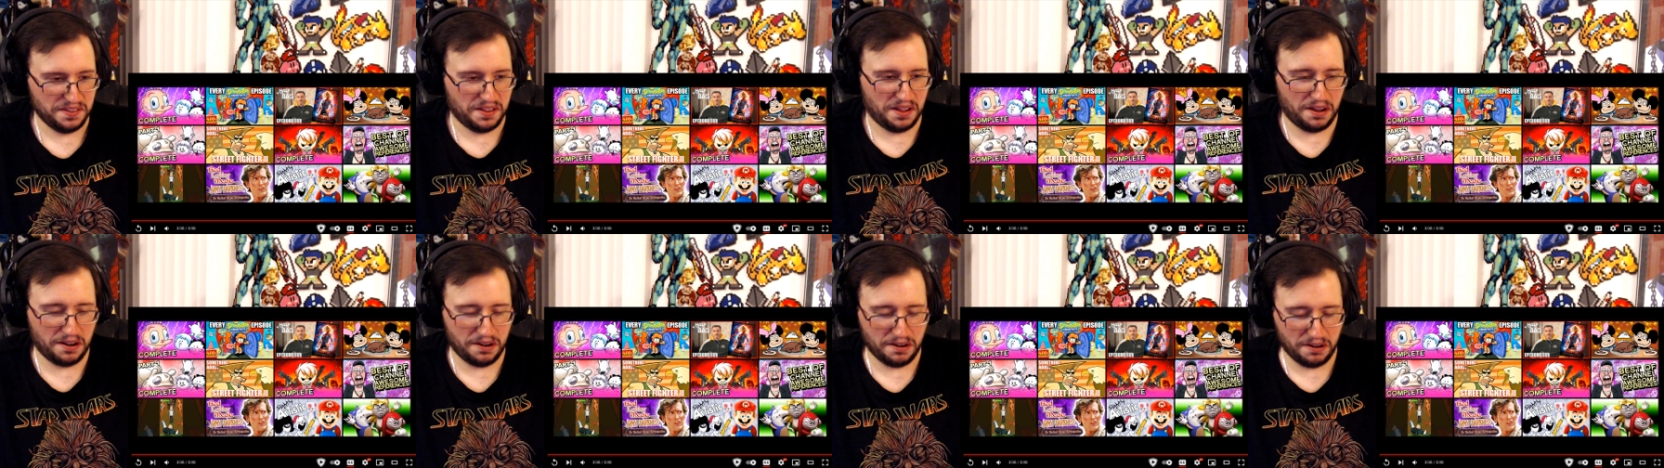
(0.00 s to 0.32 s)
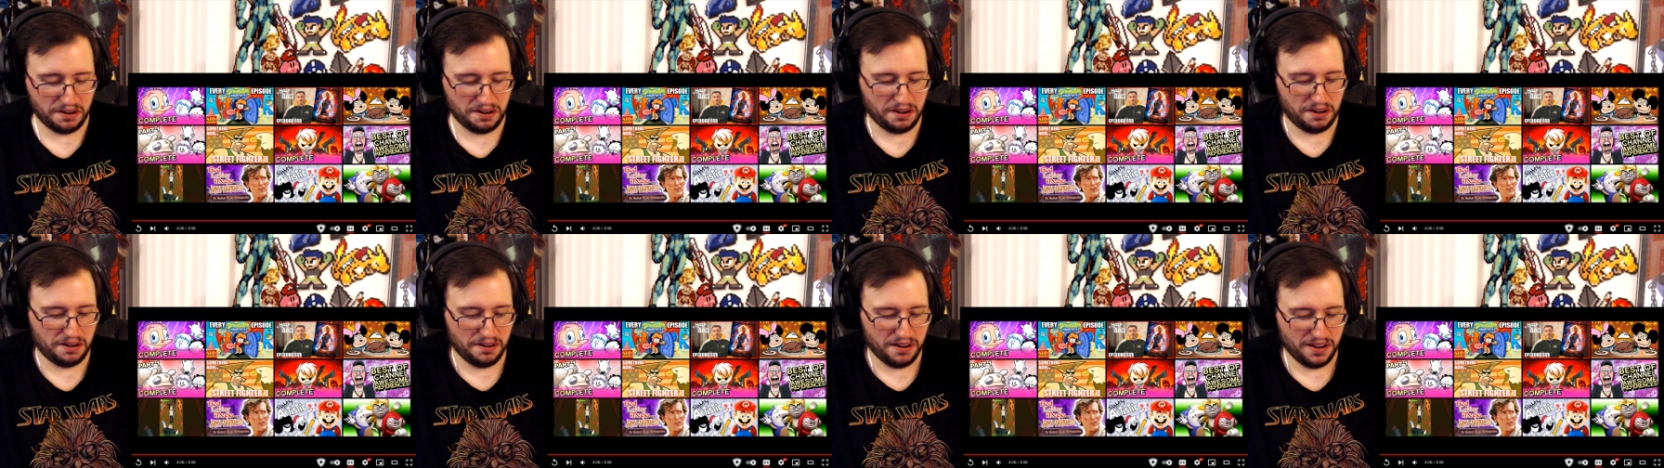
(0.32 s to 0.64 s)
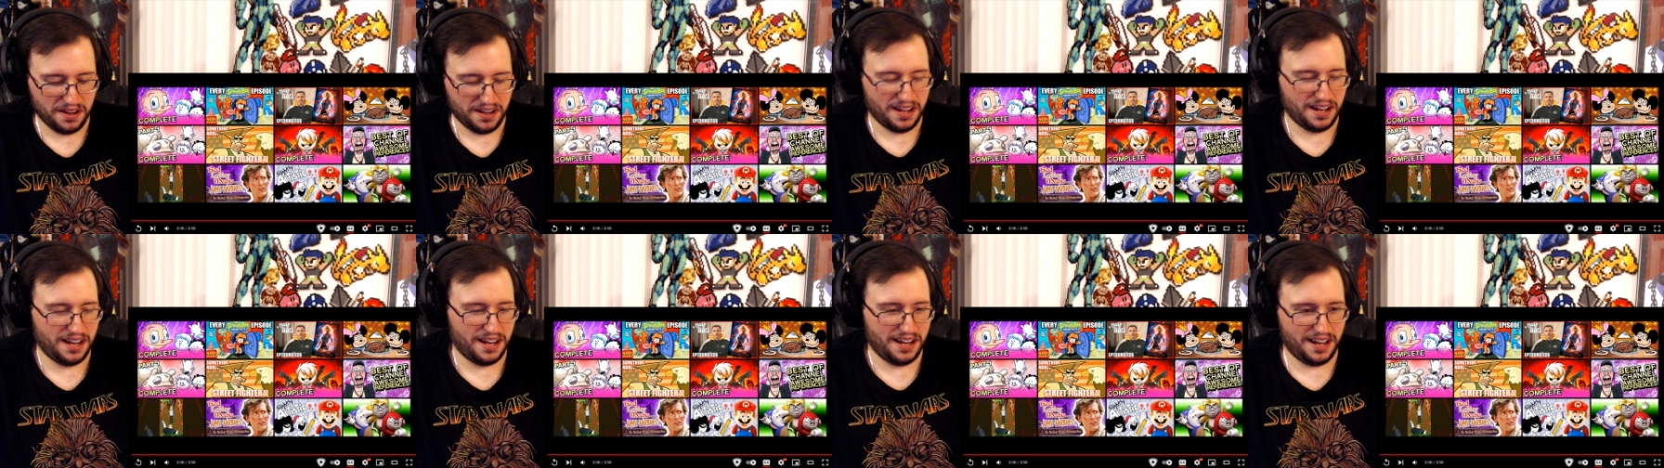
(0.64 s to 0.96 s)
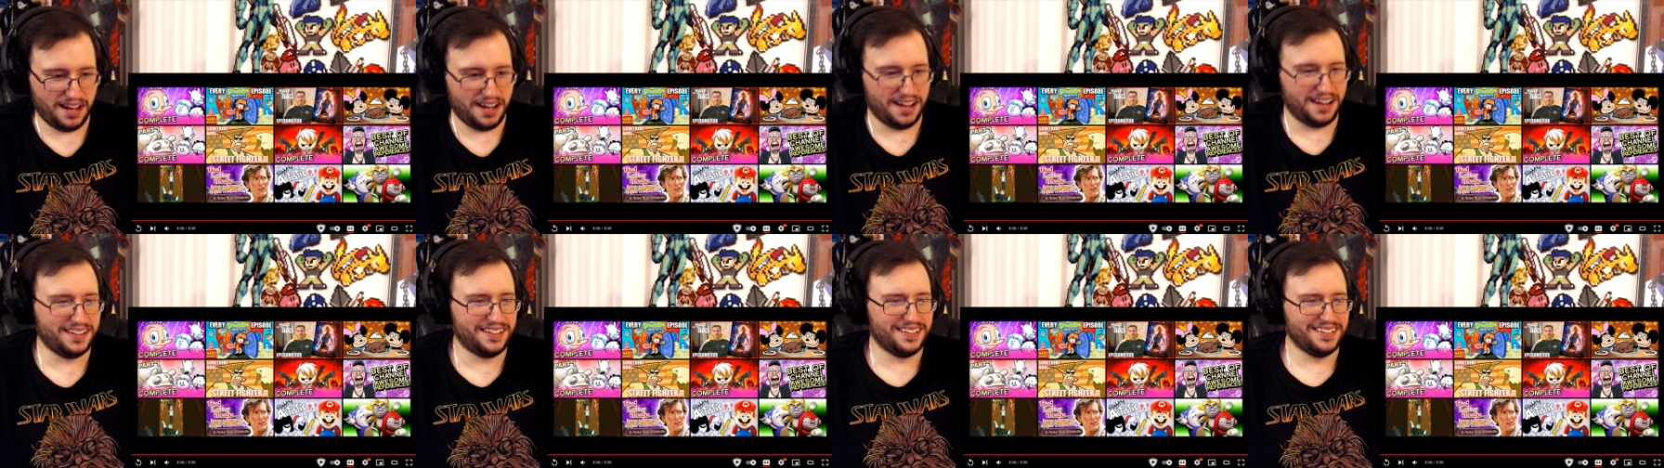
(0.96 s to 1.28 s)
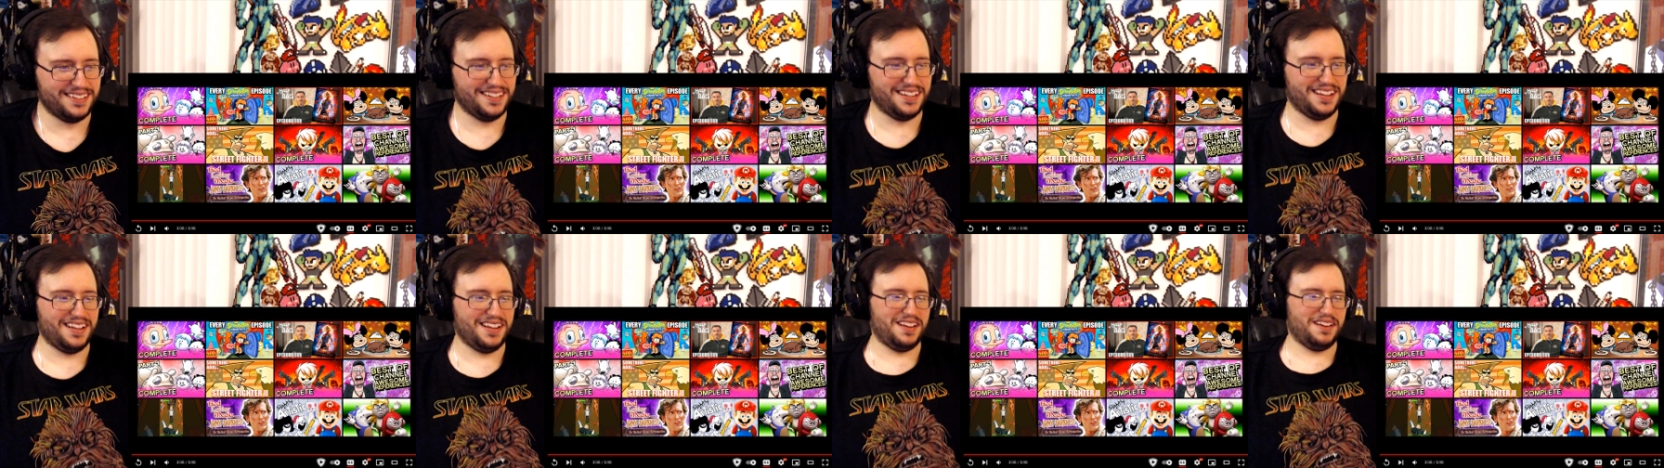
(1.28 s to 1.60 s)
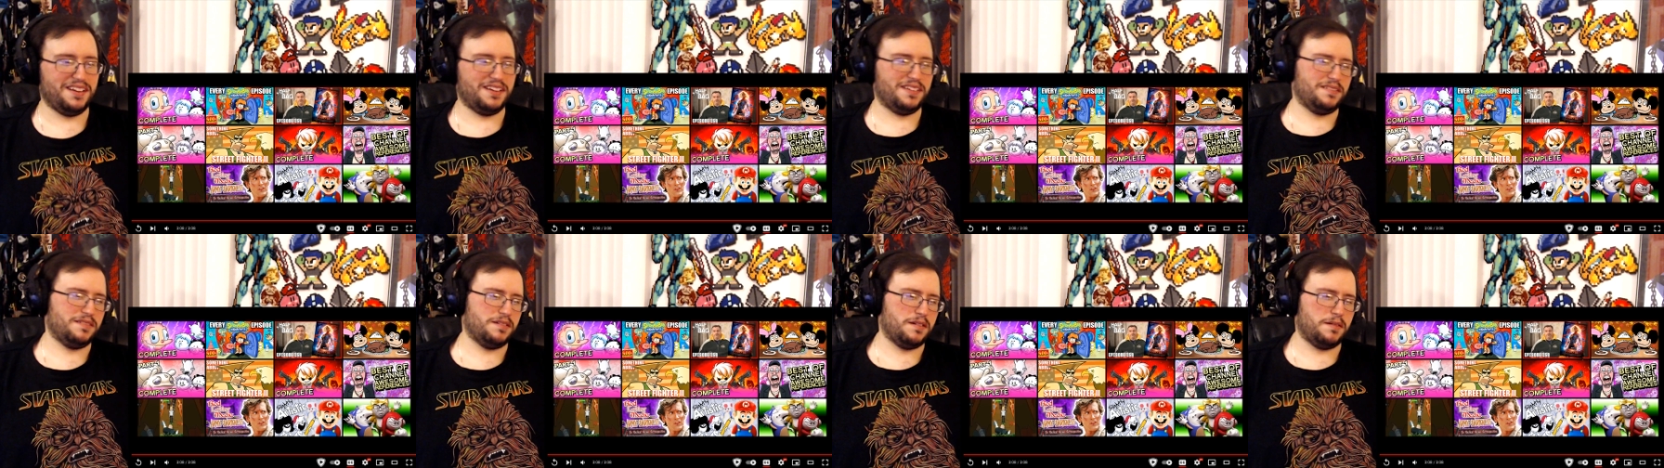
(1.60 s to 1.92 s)
I don't know. Uh,
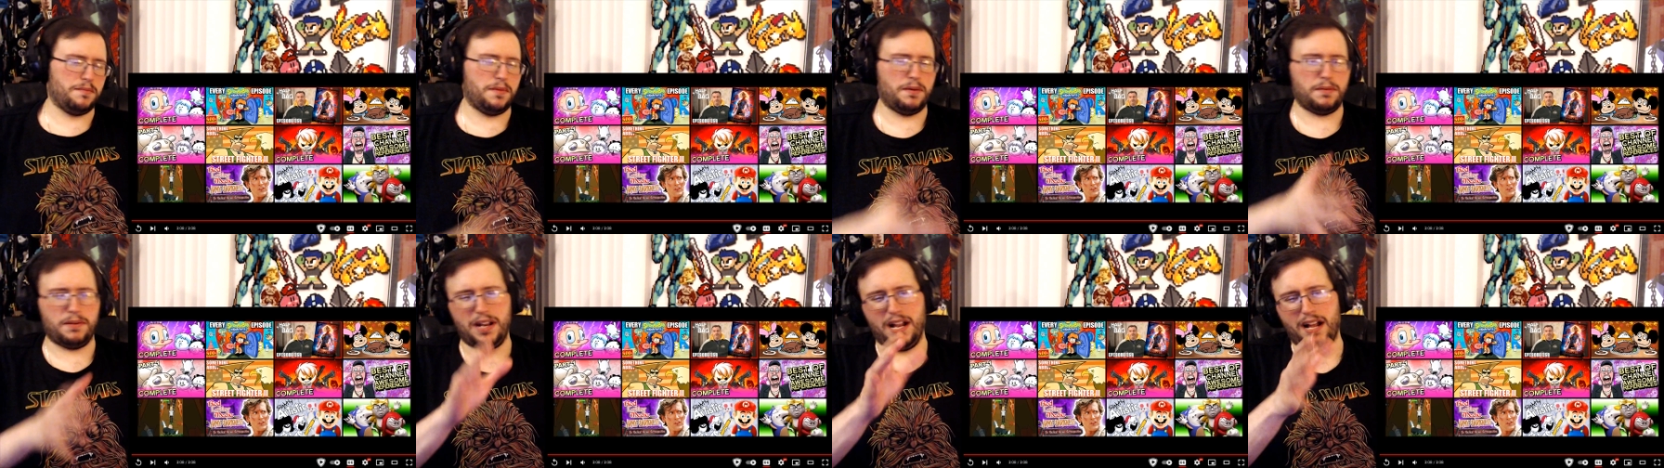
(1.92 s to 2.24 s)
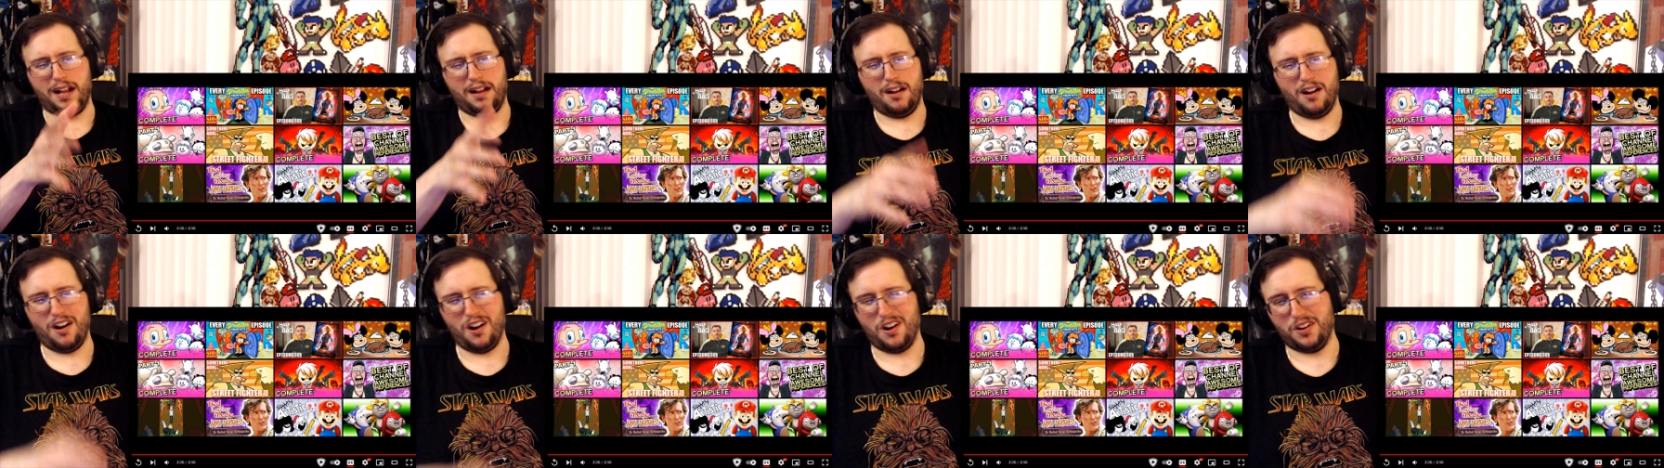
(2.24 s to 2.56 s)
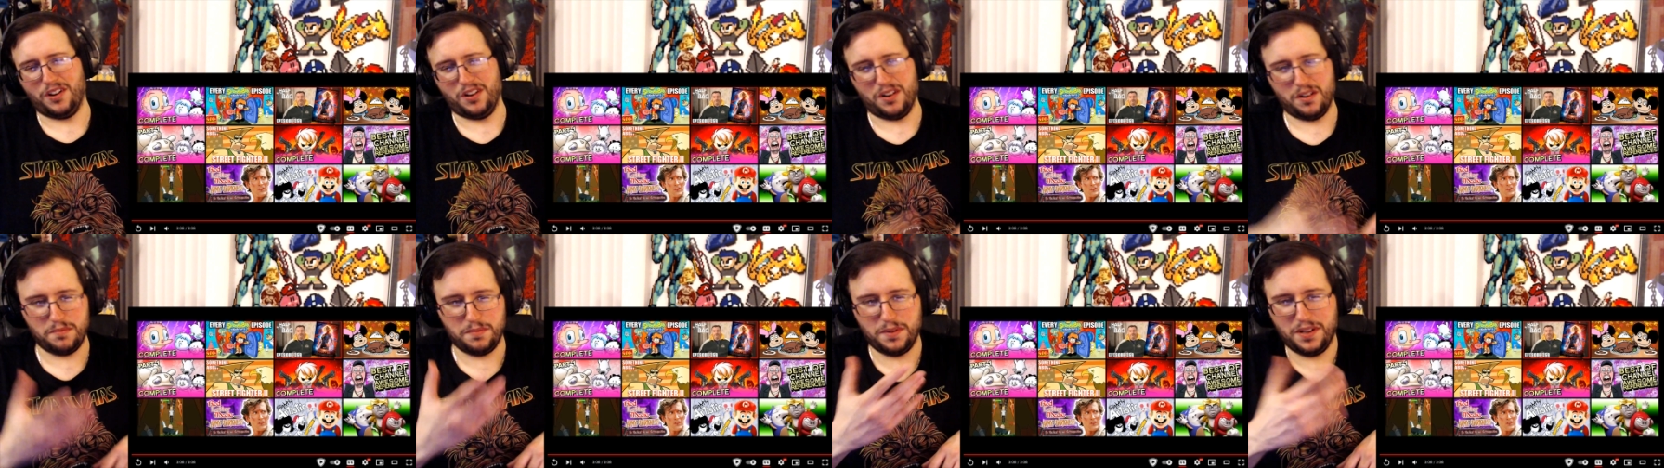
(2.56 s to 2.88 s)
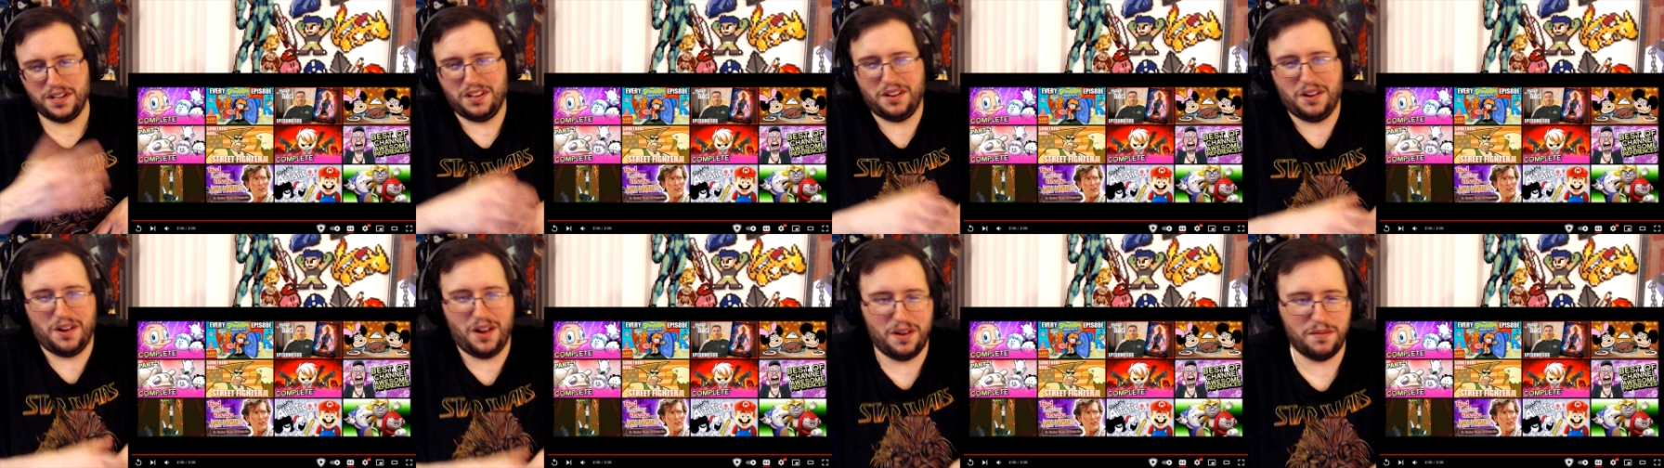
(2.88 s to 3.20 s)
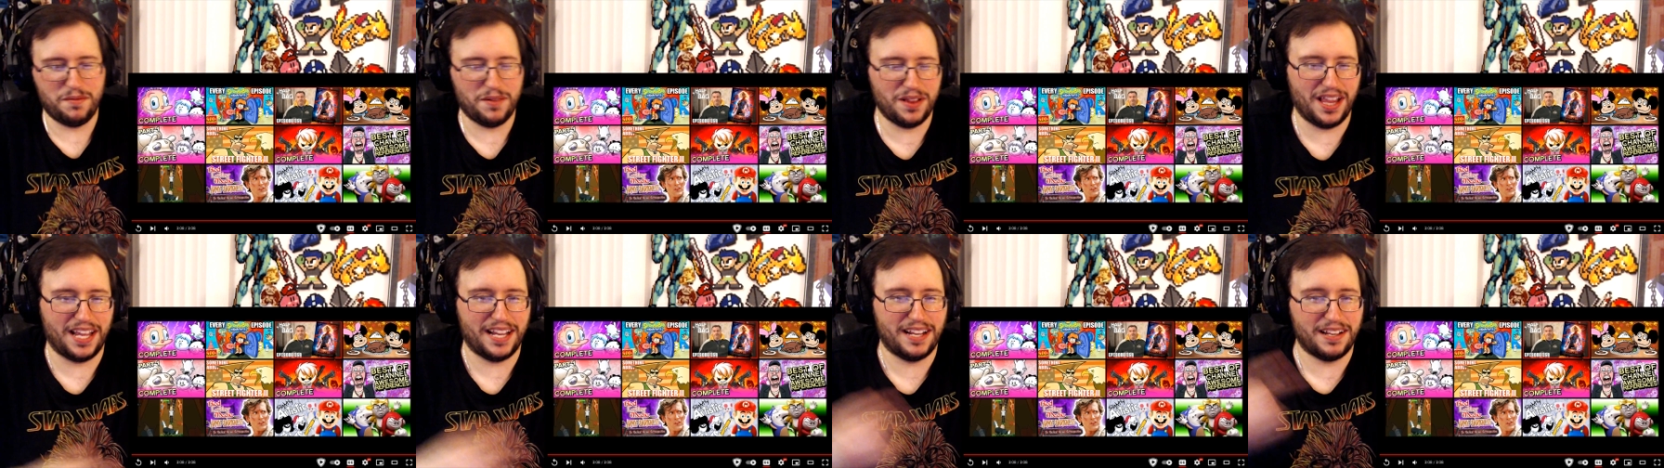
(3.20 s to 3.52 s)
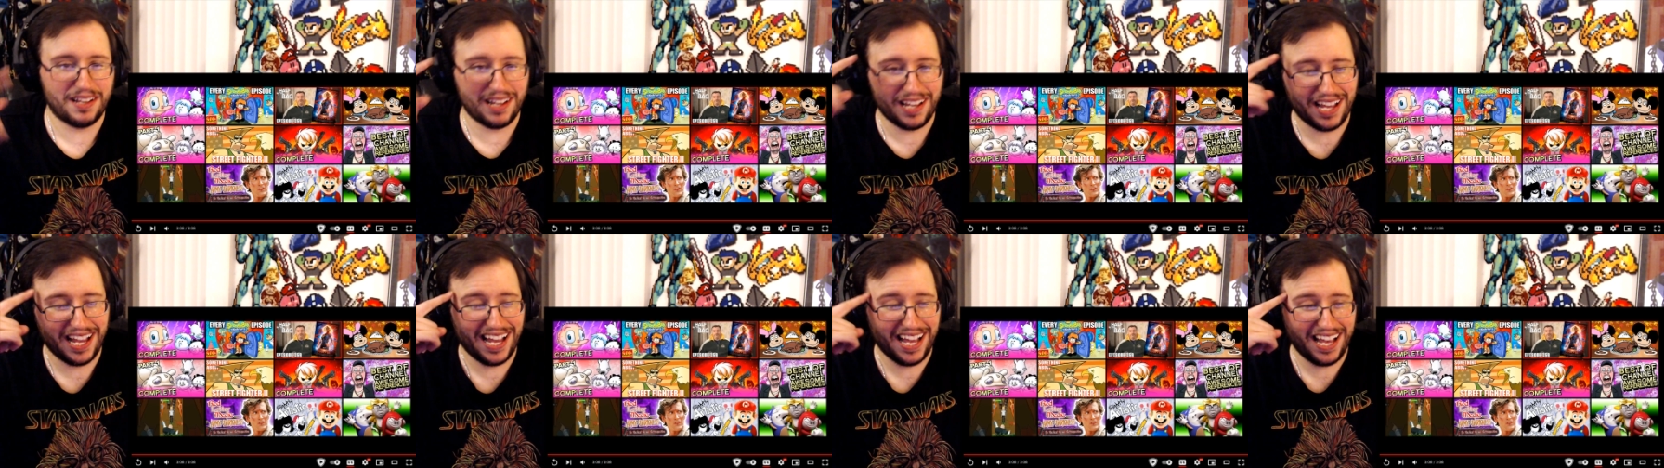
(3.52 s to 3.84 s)
maybe not harder, but you know, I mean, like